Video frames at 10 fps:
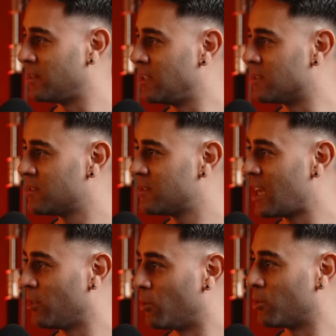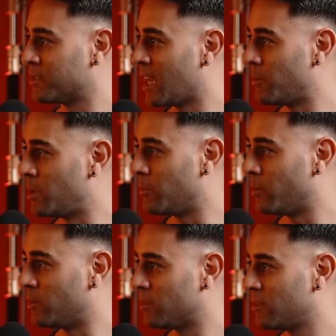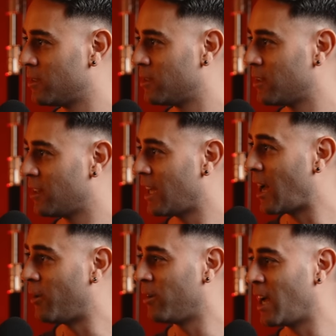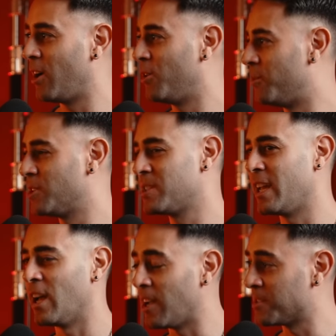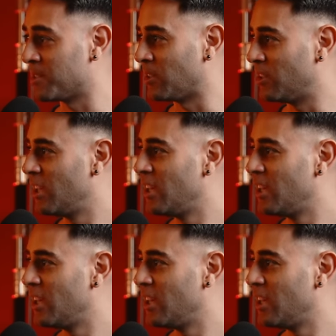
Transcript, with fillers: these local Thai people, how much they hustle,